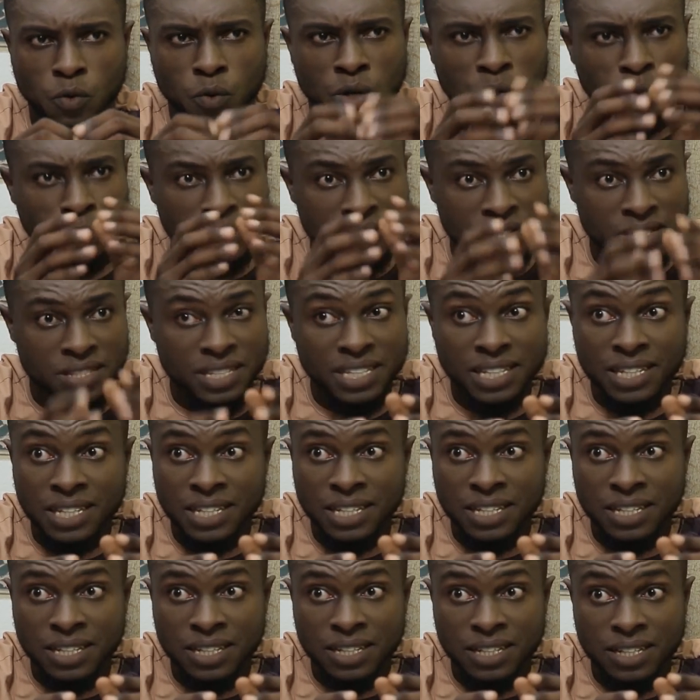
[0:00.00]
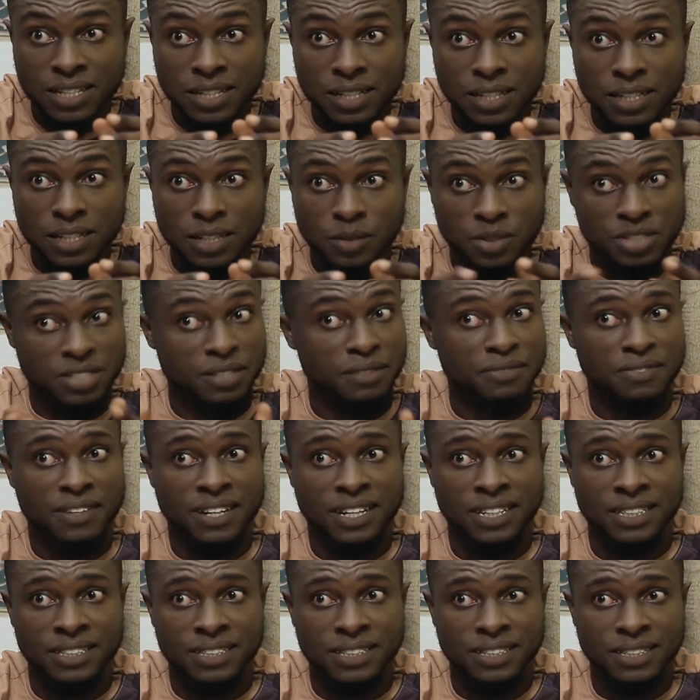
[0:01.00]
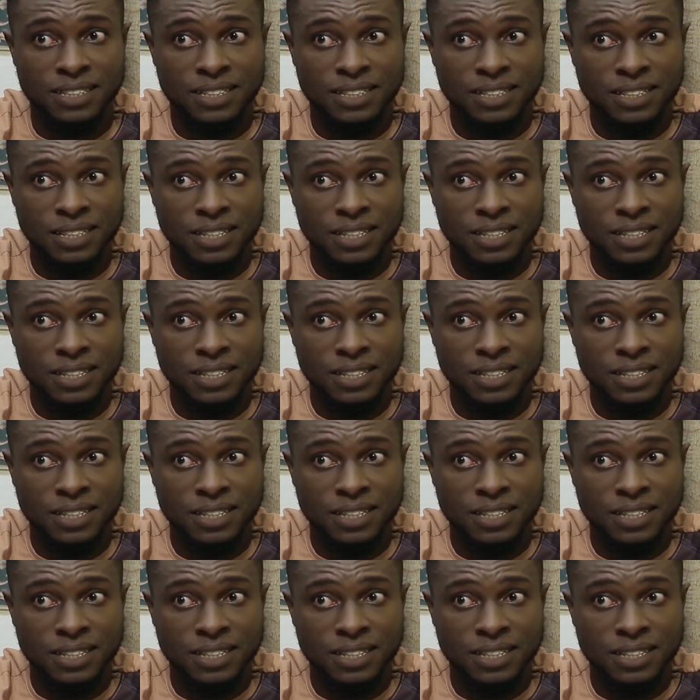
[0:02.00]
When we seek, we shall find.